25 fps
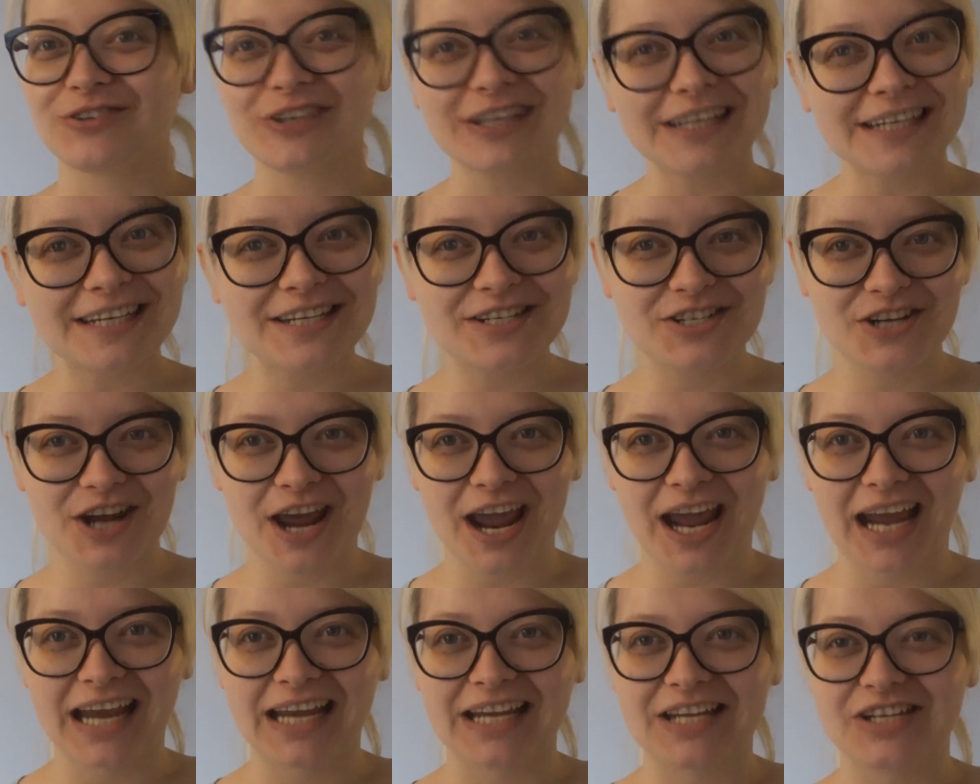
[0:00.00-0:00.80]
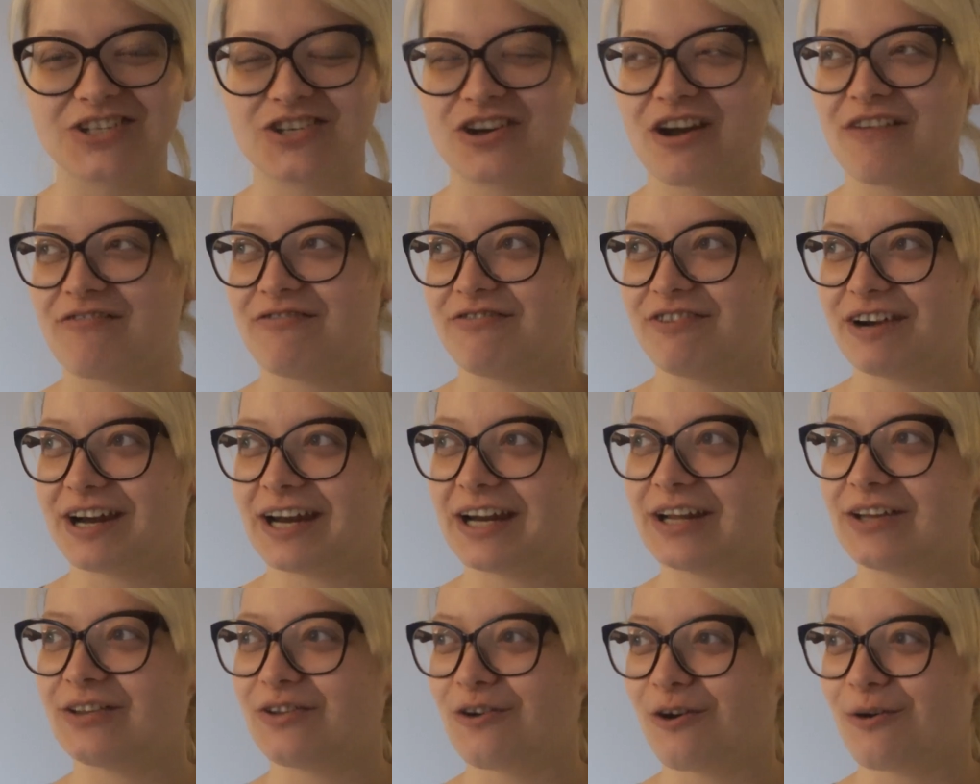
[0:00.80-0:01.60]
really change a
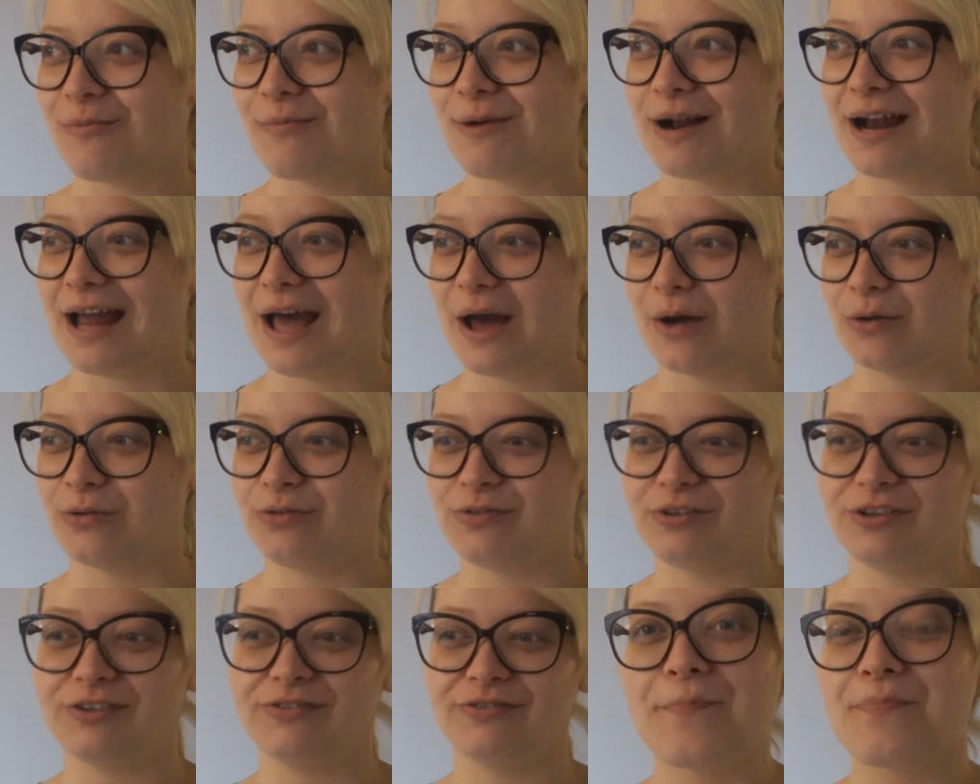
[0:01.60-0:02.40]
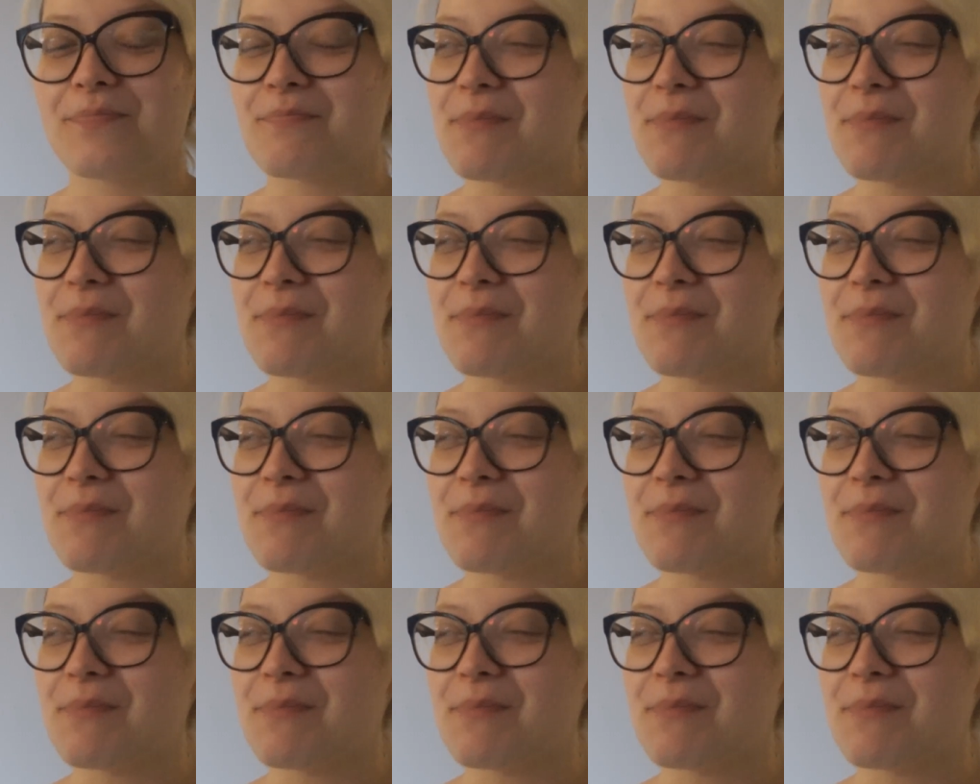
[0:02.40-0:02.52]
very normal outfit.